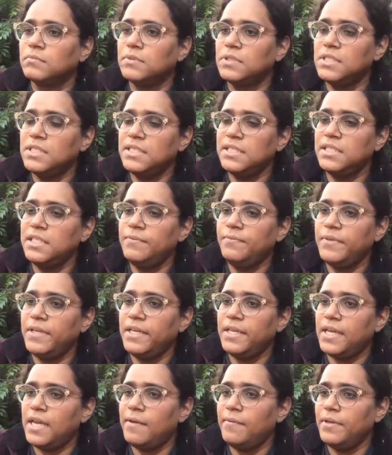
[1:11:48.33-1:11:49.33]
let's see if
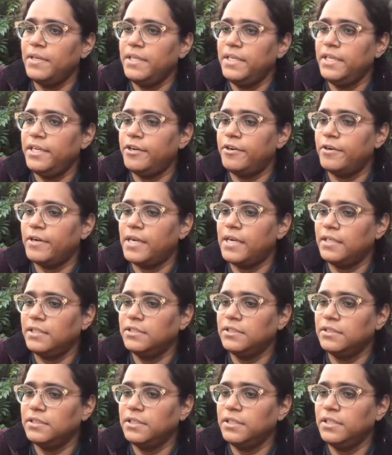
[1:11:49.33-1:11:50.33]
they have it here
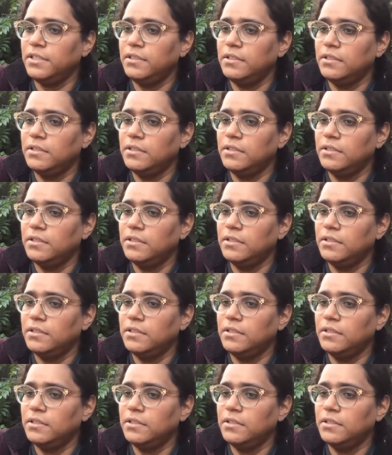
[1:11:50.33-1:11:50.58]
actually.